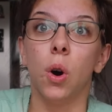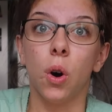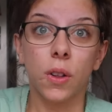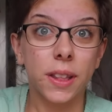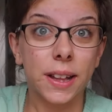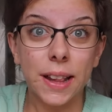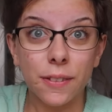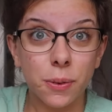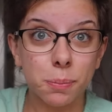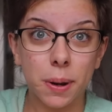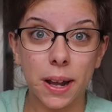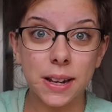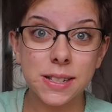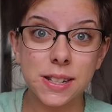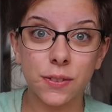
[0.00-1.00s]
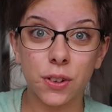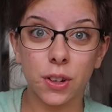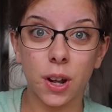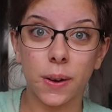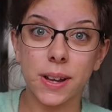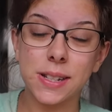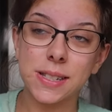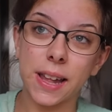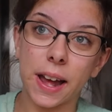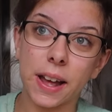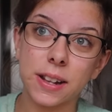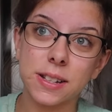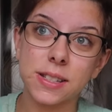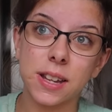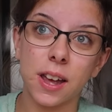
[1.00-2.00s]
or the 11 plus, if you notice
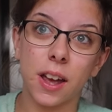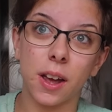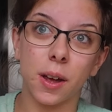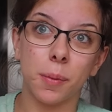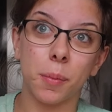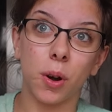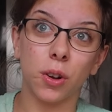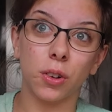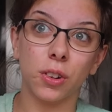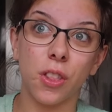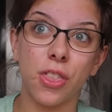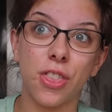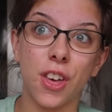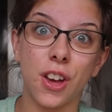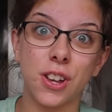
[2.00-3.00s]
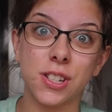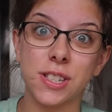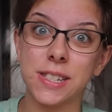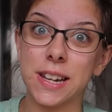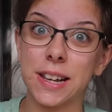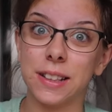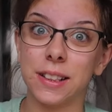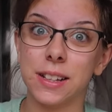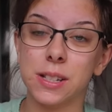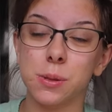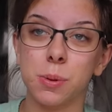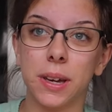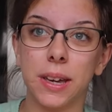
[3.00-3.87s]
that, on Thursday this